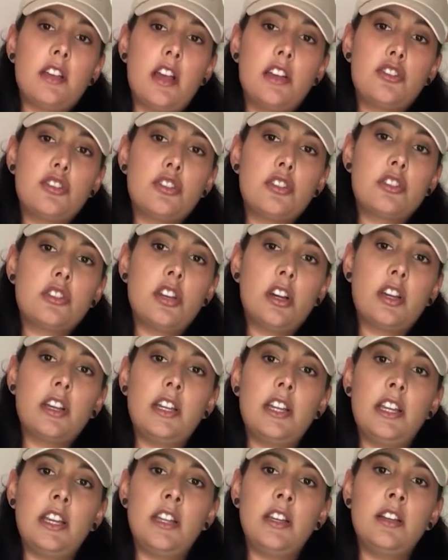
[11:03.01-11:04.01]
I just tuck it
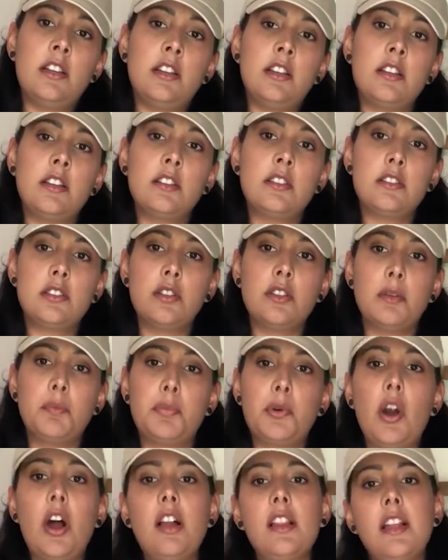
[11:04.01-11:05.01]
in to the
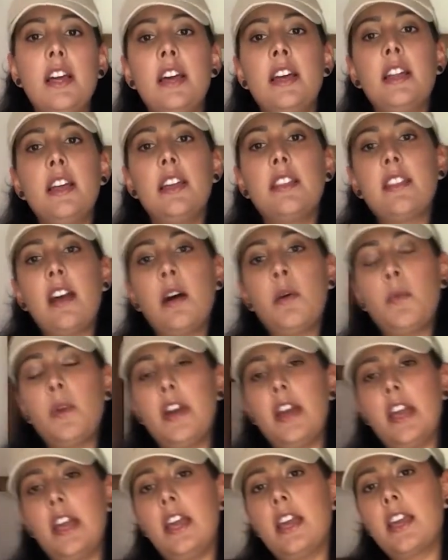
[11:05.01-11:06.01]
bralette, and that
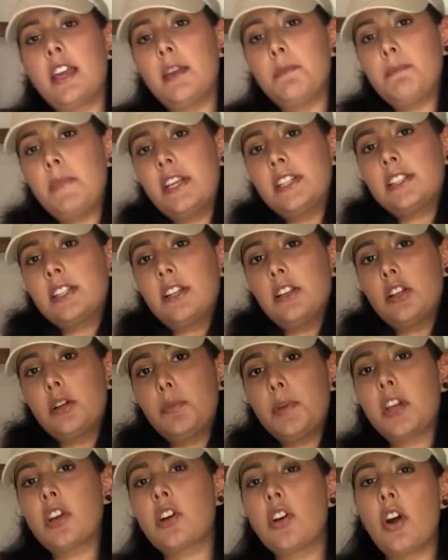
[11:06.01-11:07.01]
way it makes it a little
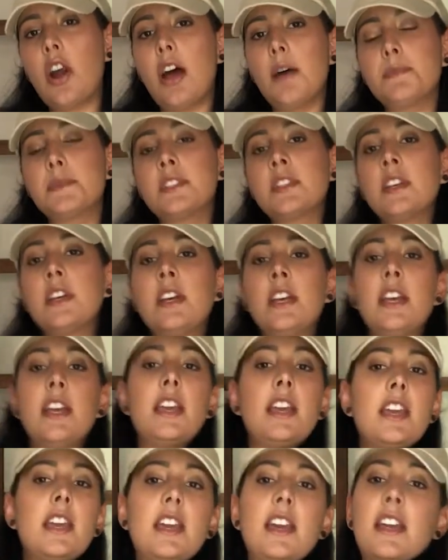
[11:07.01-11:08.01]
bit cropped
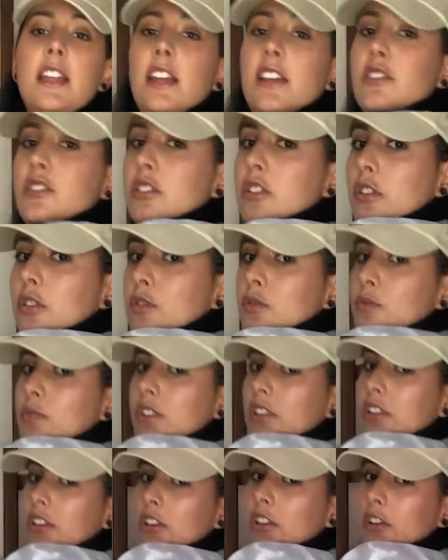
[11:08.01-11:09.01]
and it just looks
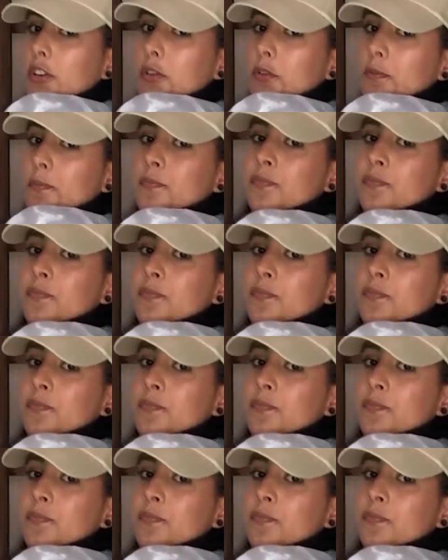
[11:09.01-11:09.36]
really cute.